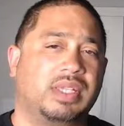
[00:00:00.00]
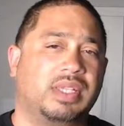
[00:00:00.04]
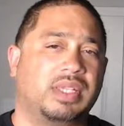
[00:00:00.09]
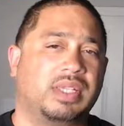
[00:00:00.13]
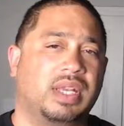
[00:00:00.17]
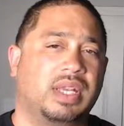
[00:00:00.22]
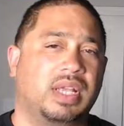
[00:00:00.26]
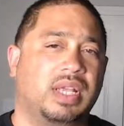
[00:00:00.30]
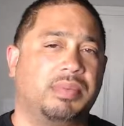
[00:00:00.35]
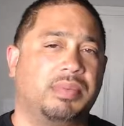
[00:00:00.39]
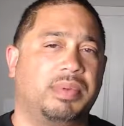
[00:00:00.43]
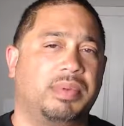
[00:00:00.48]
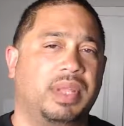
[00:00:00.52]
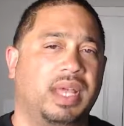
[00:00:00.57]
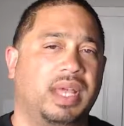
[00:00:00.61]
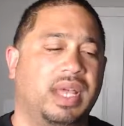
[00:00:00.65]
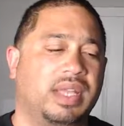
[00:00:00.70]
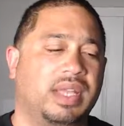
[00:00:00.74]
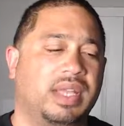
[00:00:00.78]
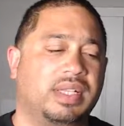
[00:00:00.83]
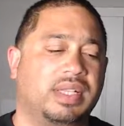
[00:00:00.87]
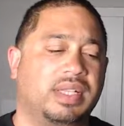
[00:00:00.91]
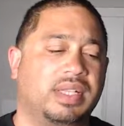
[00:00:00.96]
It's going to
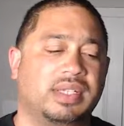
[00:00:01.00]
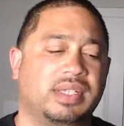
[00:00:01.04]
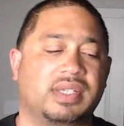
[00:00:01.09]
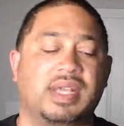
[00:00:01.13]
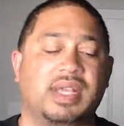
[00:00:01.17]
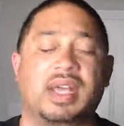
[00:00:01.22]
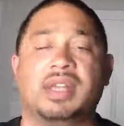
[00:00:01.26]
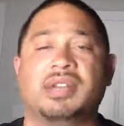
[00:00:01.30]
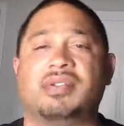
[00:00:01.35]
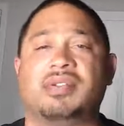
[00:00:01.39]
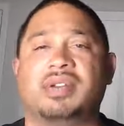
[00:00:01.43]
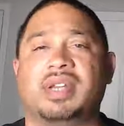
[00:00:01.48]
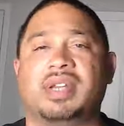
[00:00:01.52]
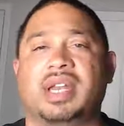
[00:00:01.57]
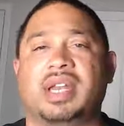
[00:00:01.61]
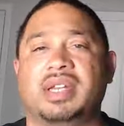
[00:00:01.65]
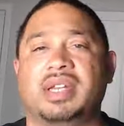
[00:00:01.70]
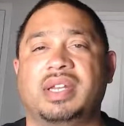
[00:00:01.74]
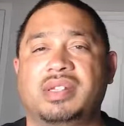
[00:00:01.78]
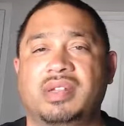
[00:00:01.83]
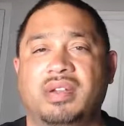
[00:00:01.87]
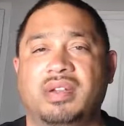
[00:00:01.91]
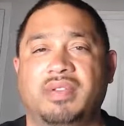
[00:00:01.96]
play into this
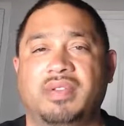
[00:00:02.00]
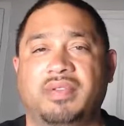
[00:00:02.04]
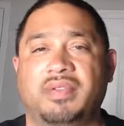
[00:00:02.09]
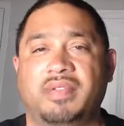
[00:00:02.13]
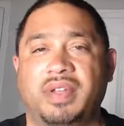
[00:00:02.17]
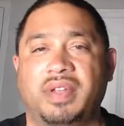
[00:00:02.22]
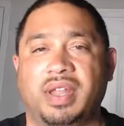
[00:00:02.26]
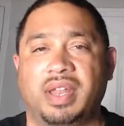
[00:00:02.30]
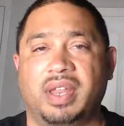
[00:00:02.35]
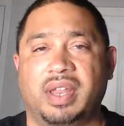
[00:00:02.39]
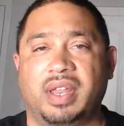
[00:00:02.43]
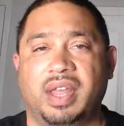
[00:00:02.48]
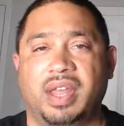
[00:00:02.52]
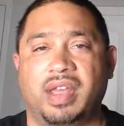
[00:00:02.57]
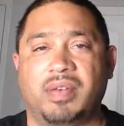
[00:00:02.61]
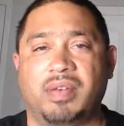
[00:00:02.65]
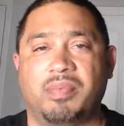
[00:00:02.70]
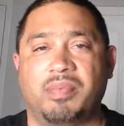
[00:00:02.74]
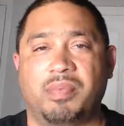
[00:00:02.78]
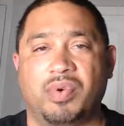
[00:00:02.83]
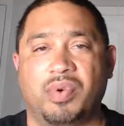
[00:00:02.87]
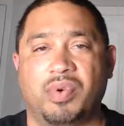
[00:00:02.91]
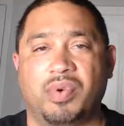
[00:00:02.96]

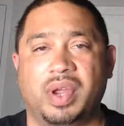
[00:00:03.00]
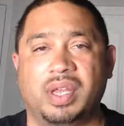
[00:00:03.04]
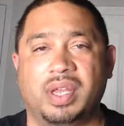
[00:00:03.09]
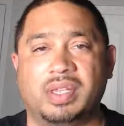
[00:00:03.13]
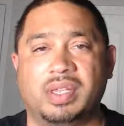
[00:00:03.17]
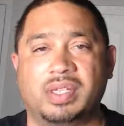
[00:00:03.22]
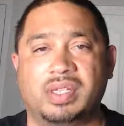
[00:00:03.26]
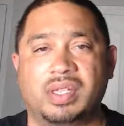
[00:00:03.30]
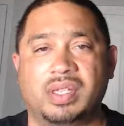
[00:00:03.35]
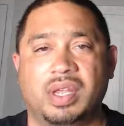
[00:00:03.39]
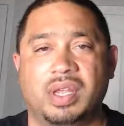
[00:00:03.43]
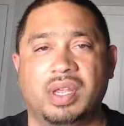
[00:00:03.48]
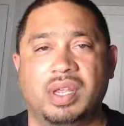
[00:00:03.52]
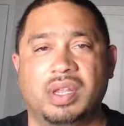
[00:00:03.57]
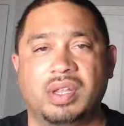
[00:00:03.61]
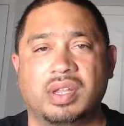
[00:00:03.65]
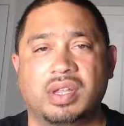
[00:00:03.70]
192.5 points.